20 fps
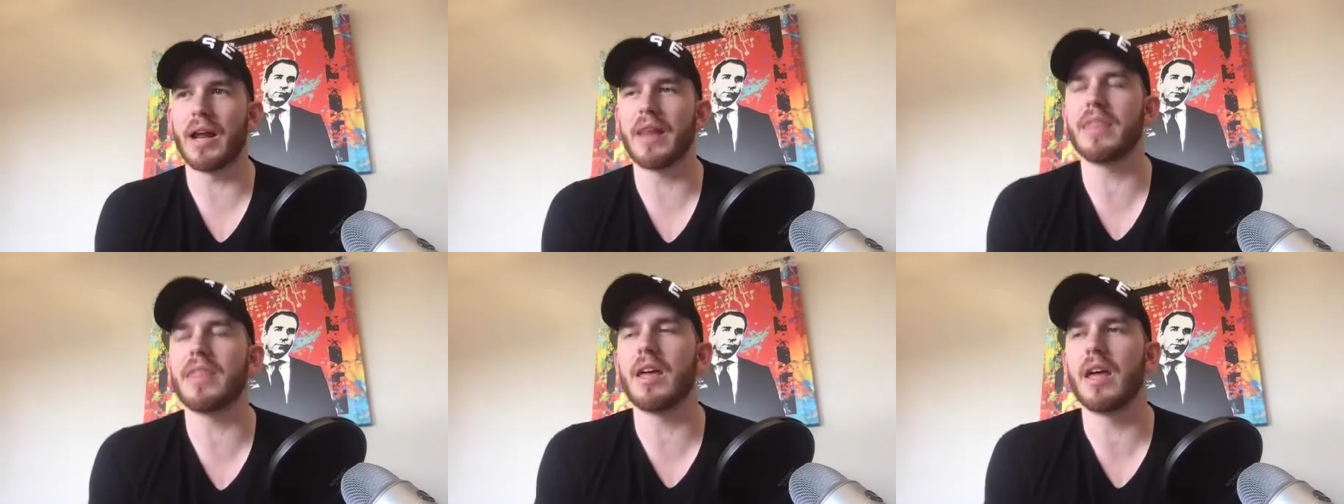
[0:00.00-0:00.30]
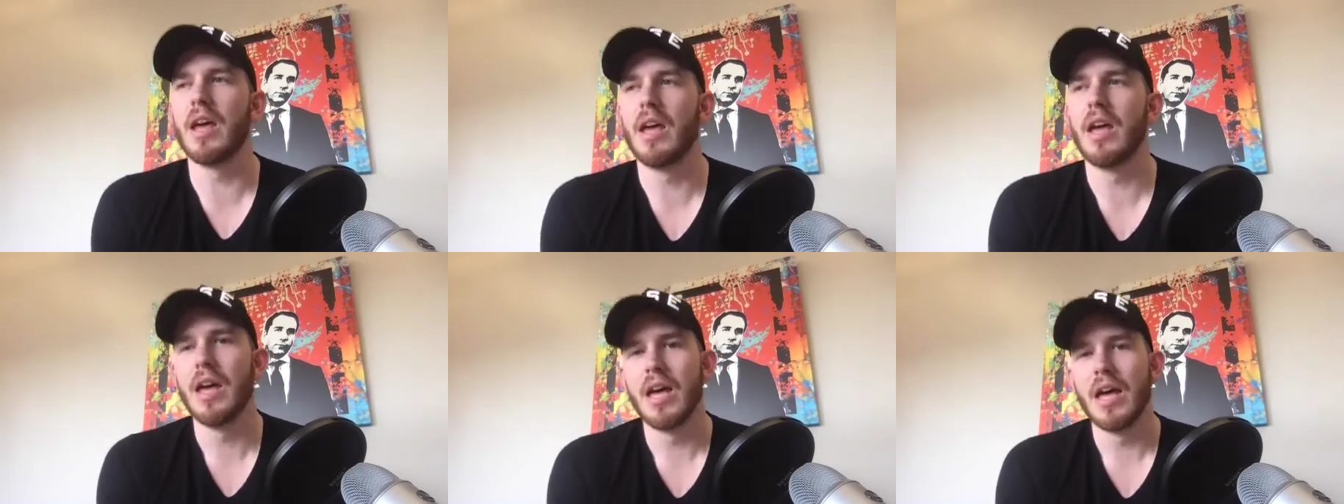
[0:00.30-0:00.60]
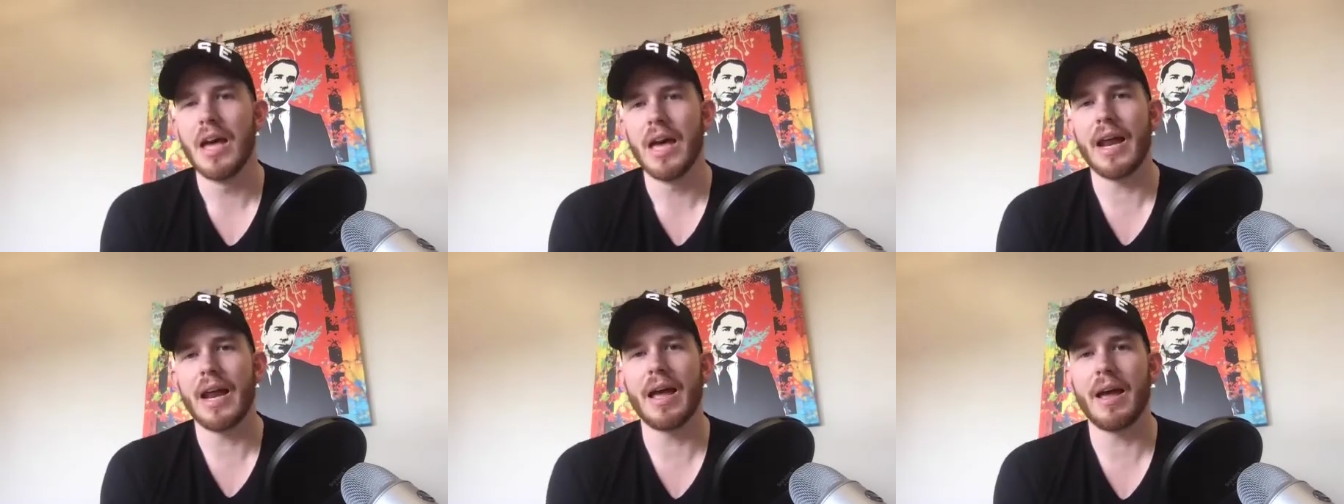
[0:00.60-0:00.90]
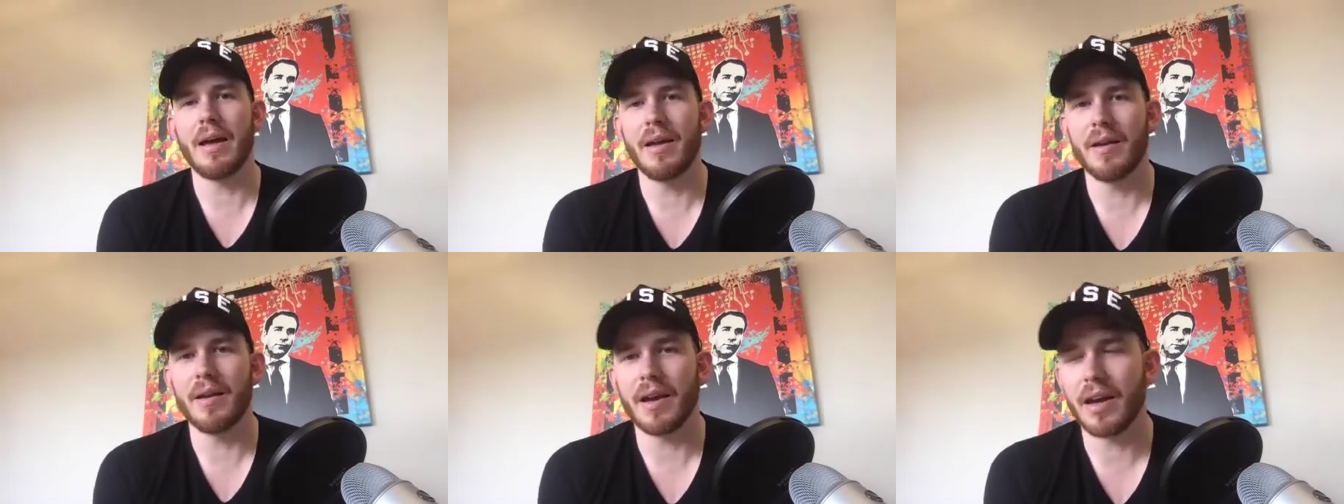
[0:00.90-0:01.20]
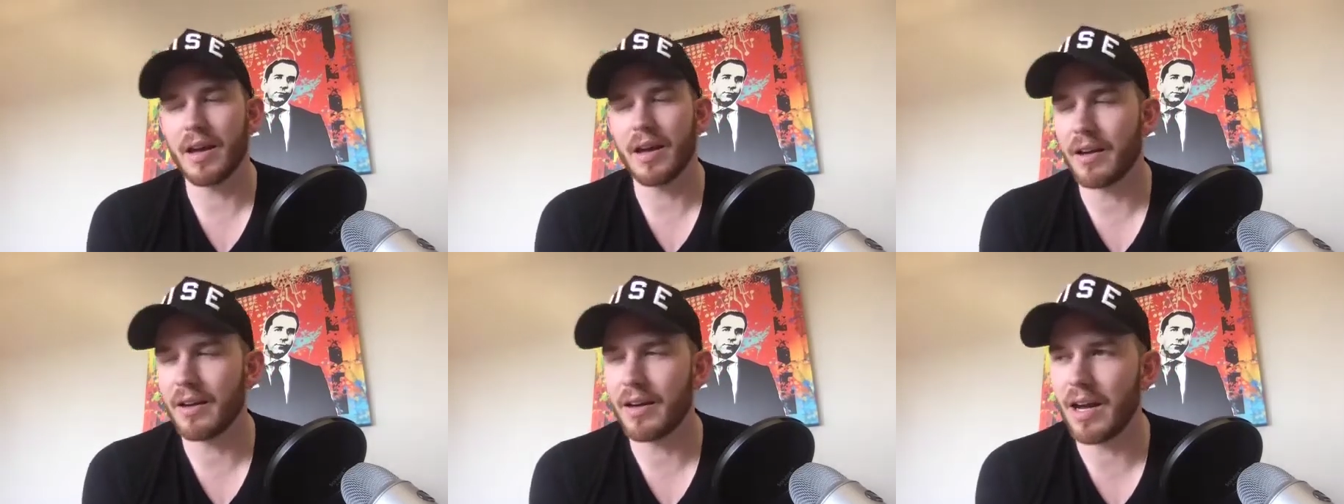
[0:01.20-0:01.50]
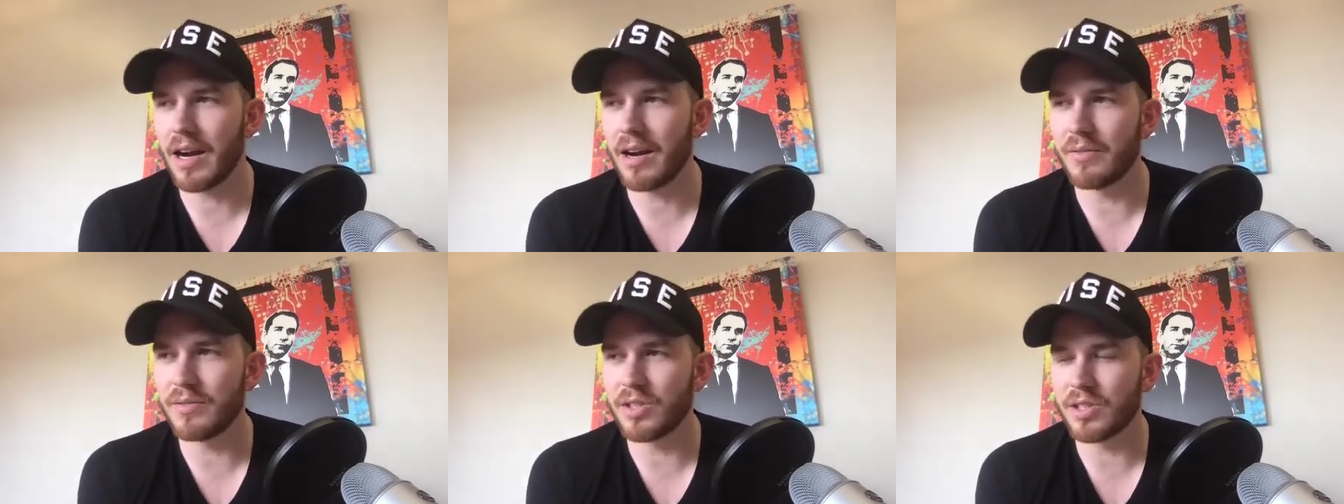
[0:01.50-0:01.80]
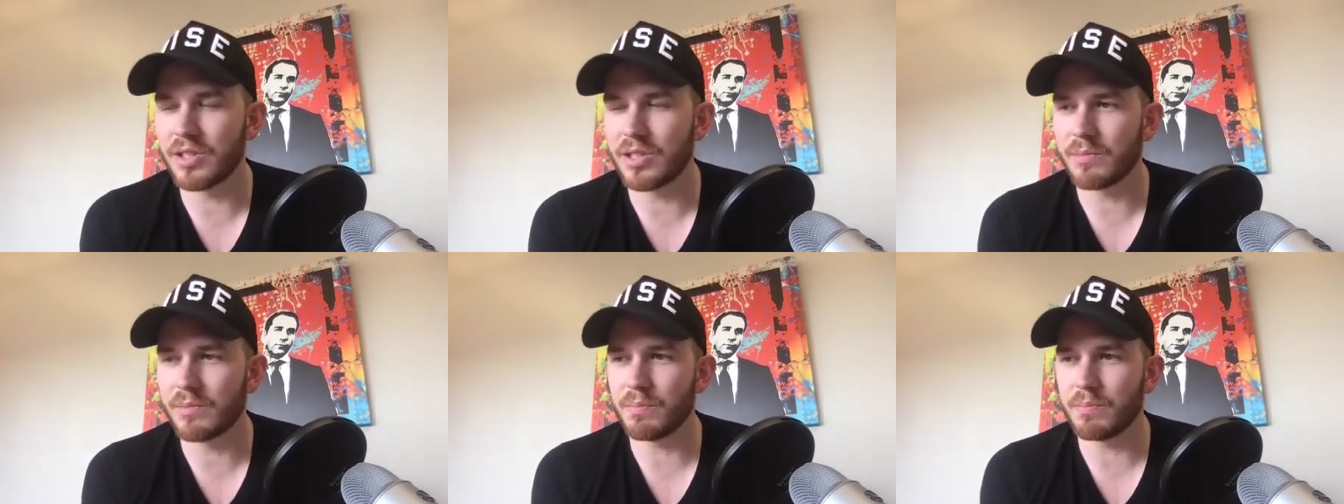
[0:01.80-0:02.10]
I think, and I kind of
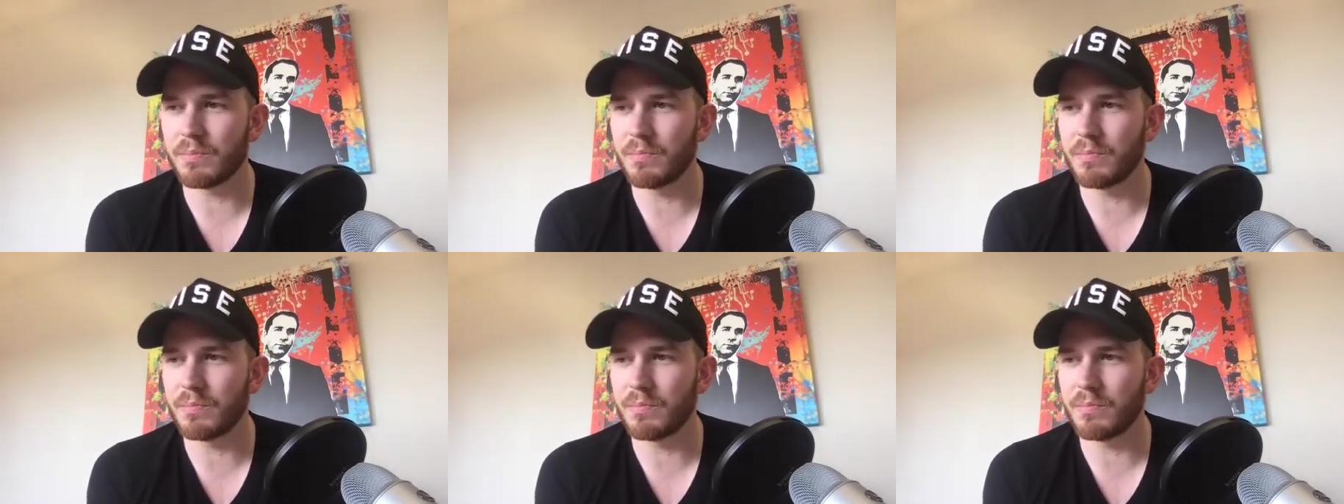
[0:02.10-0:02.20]
just